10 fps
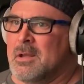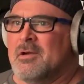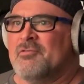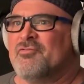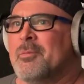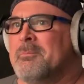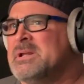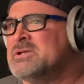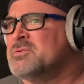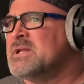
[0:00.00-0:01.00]
for
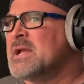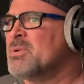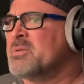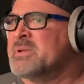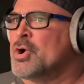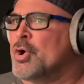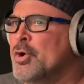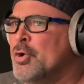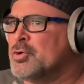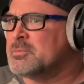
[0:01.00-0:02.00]
me to be able to be hurt